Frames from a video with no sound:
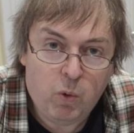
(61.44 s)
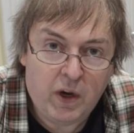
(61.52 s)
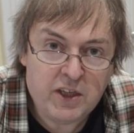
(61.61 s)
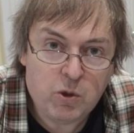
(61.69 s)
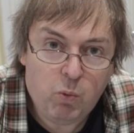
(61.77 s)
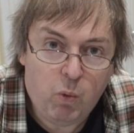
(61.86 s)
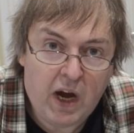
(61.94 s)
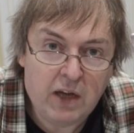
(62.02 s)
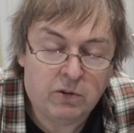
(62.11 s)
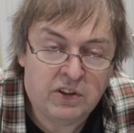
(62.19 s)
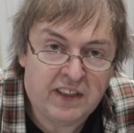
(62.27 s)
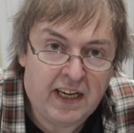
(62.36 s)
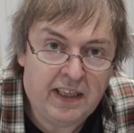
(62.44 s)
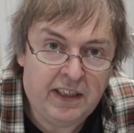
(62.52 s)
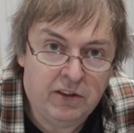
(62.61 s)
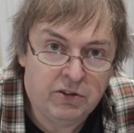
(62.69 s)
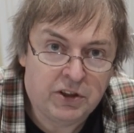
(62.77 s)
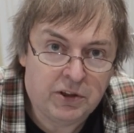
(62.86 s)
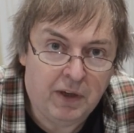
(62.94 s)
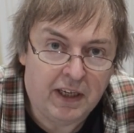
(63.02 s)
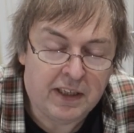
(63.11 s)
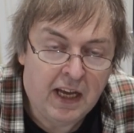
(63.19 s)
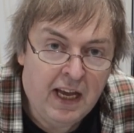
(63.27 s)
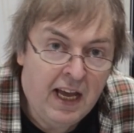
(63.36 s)
quite a while to get used to
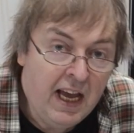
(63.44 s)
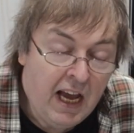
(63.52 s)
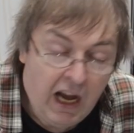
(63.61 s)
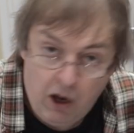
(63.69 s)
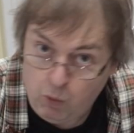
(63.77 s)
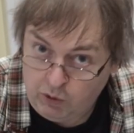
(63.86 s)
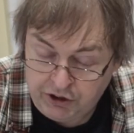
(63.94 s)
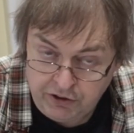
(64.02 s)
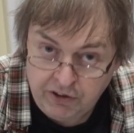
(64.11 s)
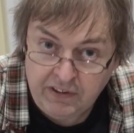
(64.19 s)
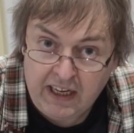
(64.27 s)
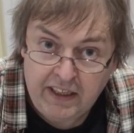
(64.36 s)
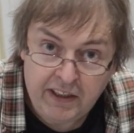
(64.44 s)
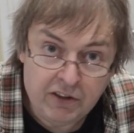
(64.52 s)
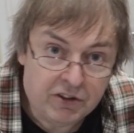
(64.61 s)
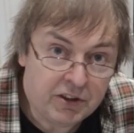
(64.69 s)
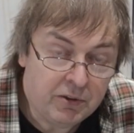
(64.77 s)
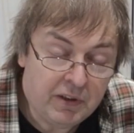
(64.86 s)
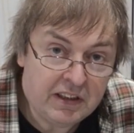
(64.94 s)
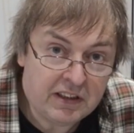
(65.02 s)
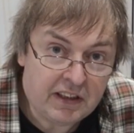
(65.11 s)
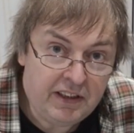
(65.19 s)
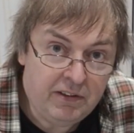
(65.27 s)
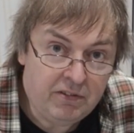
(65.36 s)
it. Once you do get used to
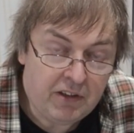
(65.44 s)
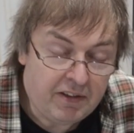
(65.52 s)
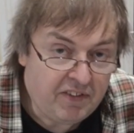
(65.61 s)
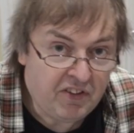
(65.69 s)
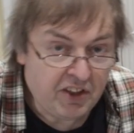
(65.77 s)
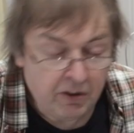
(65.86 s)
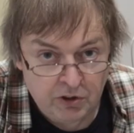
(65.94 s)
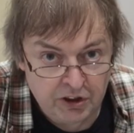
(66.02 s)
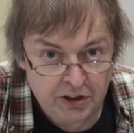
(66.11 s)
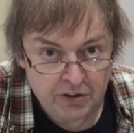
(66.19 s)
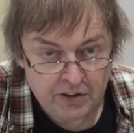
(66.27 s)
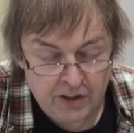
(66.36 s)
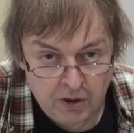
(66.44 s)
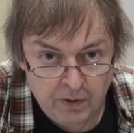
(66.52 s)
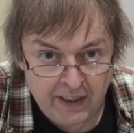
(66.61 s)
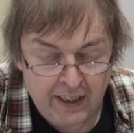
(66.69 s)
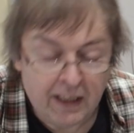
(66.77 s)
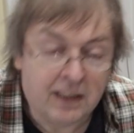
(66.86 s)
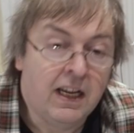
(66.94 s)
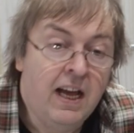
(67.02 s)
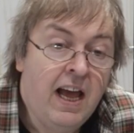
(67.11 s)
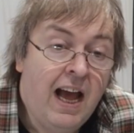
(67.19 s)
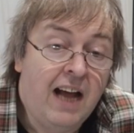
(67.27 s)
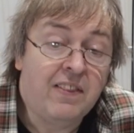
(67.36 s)
it, you don't even notice you're doing it.
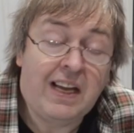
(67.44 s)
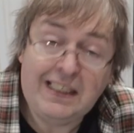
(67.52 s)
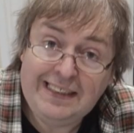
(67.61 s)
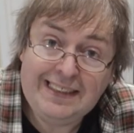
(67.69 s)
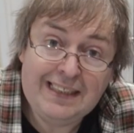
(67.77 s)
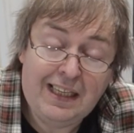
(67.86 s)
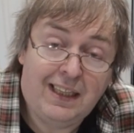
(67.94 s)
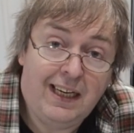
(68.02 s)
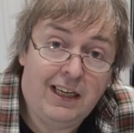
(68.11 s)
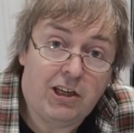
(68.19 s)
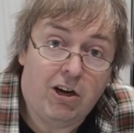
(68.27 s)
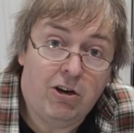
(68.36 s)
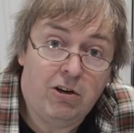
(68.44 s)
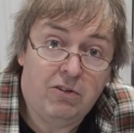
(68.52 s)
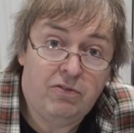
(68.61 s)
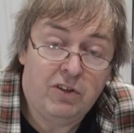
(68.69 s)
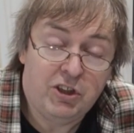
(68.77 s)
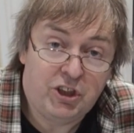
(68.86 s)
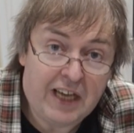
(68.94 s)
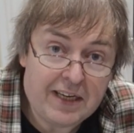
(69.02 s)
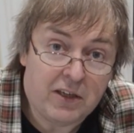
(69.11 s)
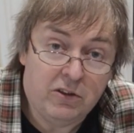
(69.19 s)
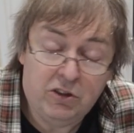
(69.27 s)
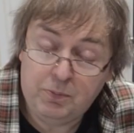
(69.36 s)
And that is to think of
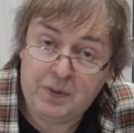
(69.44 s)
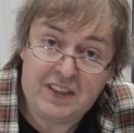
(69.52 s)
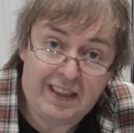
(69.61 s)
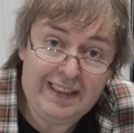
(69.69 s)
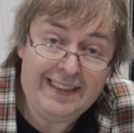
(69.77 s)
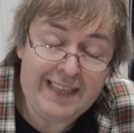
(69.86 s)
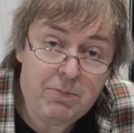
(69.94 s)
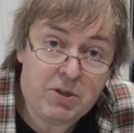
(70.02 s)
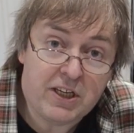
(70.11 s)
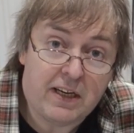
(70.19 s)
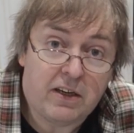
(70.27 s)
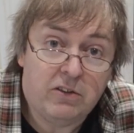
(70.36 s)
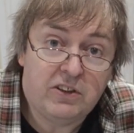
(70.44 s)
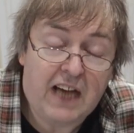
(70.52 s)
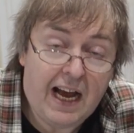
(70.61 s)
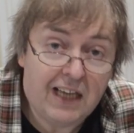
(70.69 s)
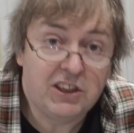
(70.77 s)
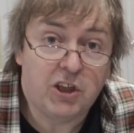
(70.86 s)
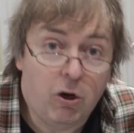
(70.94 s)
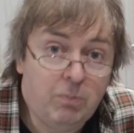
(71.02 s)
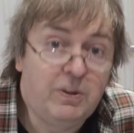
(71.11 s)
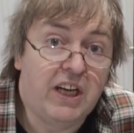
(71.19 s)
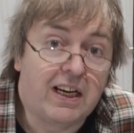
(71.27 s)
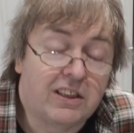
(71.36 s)
shadows, particularly deep shadows, as
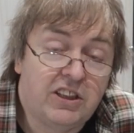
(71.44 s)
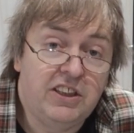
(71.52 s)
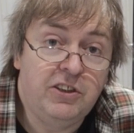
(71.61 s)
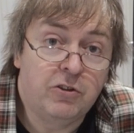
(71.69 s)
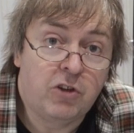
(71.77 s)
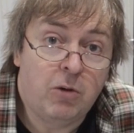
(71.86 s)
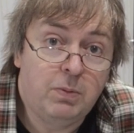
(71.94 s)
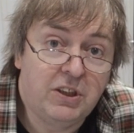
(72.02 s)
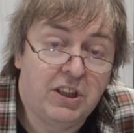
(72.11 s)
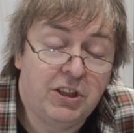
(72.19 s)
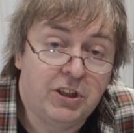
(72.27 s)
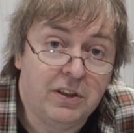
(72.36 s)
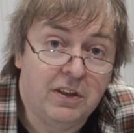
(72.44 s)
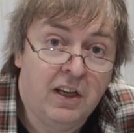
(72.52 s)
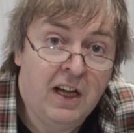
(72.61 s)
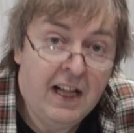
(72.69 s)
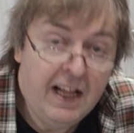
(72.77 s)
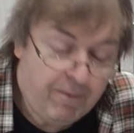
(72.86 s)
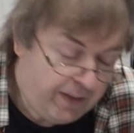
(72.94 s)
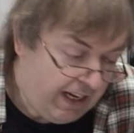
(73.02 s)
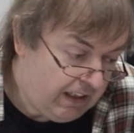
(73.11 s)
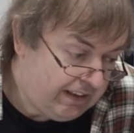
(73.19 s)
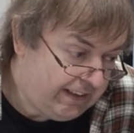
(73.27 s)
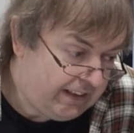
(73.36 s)
objects in your composition.
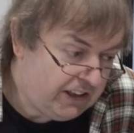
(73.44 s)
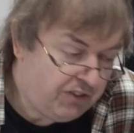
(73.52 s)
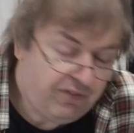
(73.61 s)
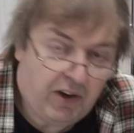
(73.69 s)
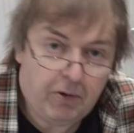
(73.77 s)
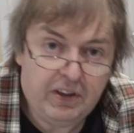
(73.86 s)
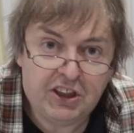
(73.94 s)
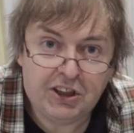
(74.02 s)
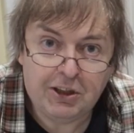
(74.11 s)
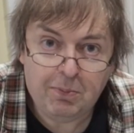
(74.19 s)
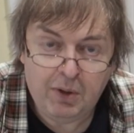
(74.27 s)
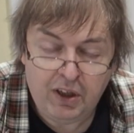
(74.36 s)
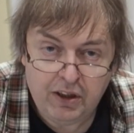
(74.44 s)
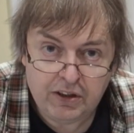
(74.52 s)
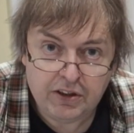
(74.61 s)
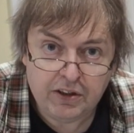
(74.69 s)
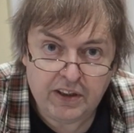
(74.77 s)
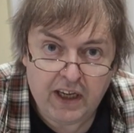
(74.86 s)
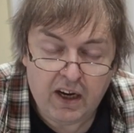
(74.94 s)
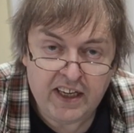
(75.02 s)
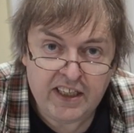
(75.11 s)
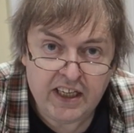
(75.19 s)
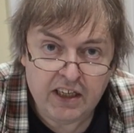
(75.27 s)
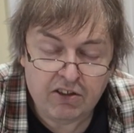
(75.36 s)
Now, this is very similar to the
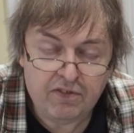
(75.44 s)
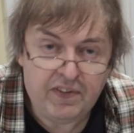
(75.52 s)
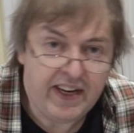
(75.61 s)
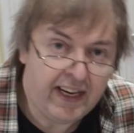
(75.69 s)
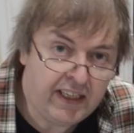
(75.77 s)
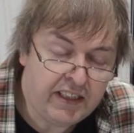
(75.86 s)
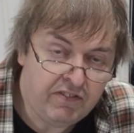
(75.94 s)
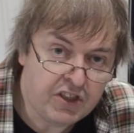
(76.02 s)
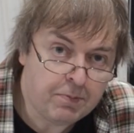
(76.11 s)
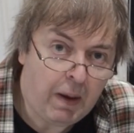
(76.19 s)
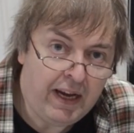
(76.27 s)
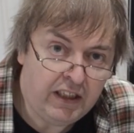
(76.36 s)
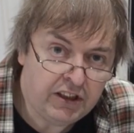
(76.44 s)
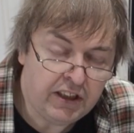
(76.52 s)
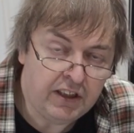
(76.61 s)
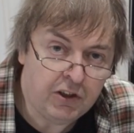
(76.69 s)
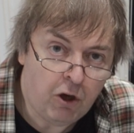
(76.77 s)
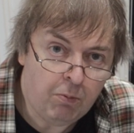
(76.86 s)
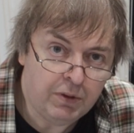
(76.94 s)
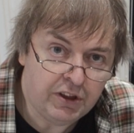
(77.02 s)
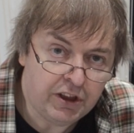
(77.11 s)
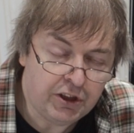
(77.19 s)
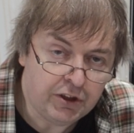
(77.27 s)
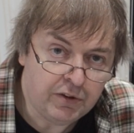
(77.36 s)
idea of negative space in
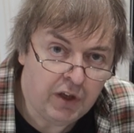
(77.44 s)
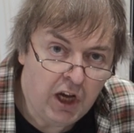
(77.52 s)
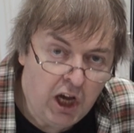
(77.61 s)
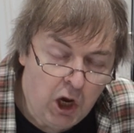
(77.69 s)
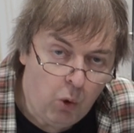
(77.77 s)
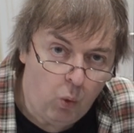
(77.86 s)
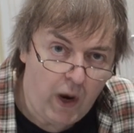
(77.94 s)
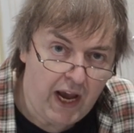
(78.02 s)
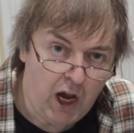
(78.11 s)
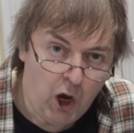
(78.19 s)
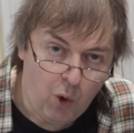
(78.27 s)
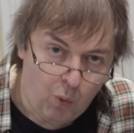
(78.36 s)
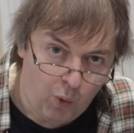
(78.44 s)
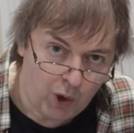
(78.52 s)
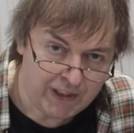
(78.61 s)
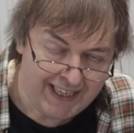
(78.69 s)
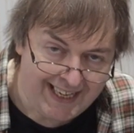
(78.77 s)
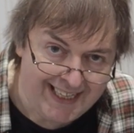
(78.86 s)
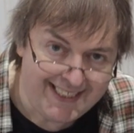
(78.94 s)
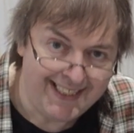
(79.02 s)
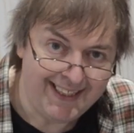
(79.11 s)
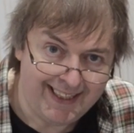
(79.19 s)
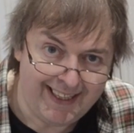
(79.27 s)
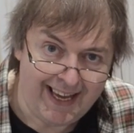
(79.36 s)
composition, where what
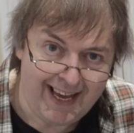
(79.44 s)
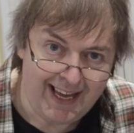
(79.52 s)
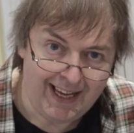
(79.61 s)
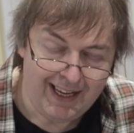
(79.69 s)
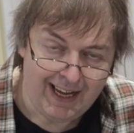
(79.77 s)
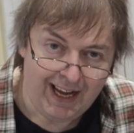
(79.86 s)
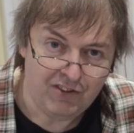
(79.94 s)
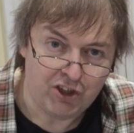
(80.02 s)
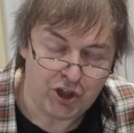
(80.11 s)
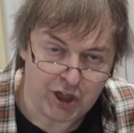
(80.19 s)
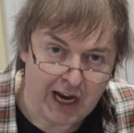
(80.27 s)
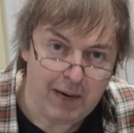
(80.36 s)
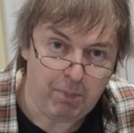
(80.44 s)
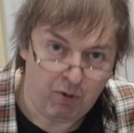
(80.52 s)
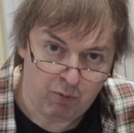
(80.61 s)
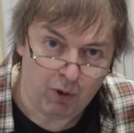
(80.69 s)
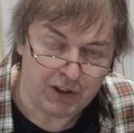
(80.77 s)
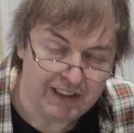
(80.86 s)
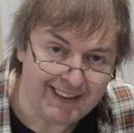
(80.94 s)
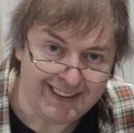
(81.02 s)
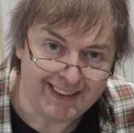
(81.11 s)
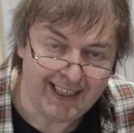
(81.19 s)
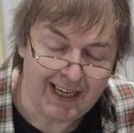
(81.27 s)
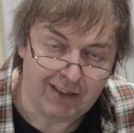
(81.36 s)
isn't there and the shape of what
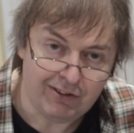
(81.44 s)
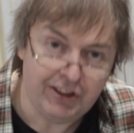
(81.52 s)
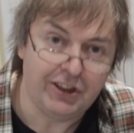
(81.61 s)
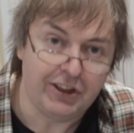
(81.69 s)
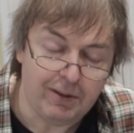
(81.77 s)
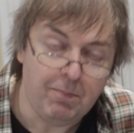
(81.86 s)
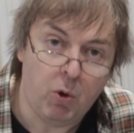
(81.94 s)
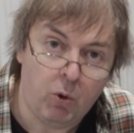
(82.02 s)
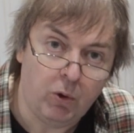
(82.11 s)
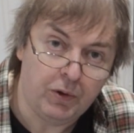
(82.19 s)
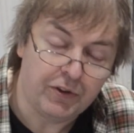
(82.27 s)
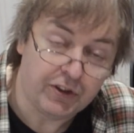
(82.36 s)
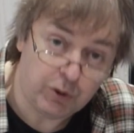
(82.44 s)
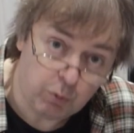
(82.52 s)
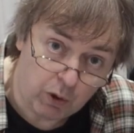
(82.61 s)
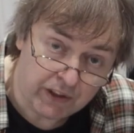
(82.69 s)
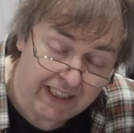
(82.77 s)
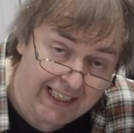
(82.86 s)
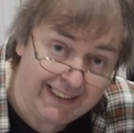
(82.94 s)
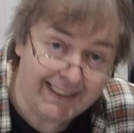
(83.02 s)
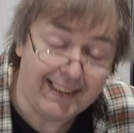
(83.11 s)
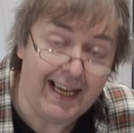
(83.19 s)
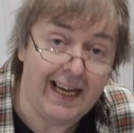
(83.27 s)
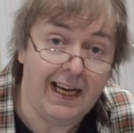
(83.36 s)
isn't there is as important as what
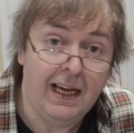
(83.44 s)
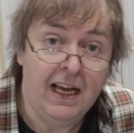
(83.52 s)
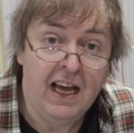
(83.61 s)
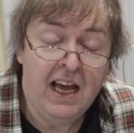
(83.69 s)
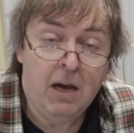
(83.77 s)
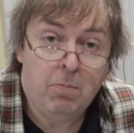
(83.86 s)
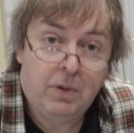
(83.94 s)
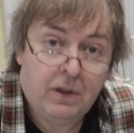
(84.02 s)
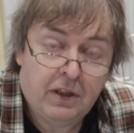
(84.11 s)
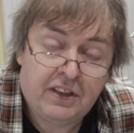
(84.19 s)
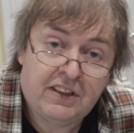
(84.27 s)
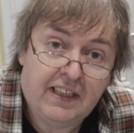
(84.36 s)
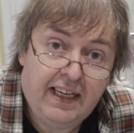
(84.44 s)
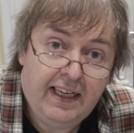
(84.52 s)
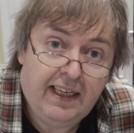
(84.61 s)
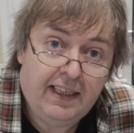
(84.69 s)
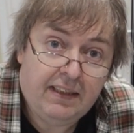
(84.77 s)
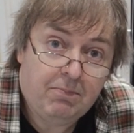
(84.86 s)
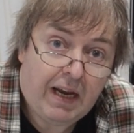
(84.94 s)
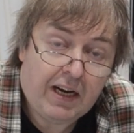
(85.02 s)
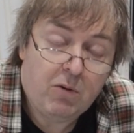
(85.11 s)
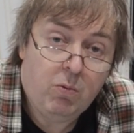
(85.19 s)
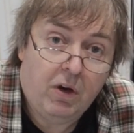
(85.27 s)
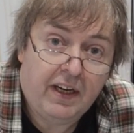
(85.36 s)
is there. But in
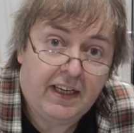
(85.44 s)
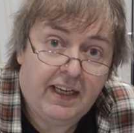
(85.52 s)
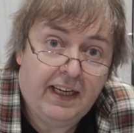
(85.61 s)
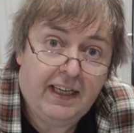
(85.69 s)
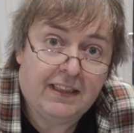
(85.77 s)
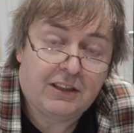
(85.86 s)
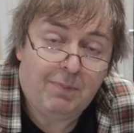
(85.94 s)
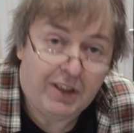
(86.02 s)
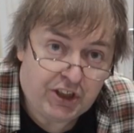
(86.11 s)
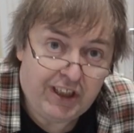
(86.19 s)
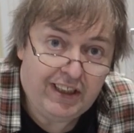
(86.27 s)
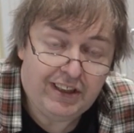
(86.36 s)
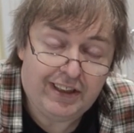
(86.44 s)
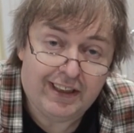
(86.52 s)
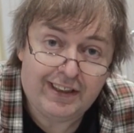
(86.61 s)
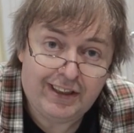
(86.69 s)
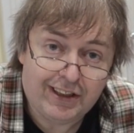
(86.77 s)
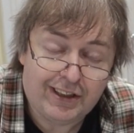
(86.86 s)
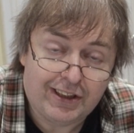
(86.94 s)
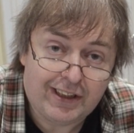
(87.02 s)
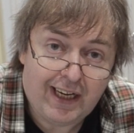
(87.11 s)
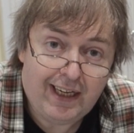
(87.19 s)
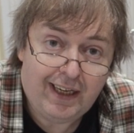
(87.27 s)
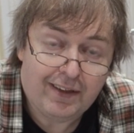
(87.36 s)
black and white, it's much easier just to
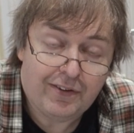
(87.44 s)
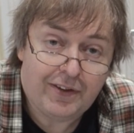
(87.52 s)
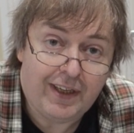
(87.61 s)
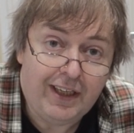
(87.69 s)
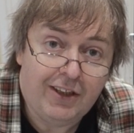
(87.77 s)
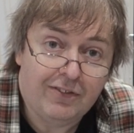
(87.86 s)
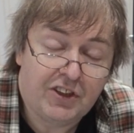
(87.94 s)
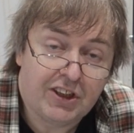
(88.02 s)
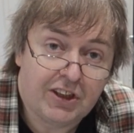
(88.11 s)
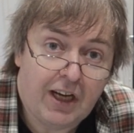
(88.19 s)
say, think of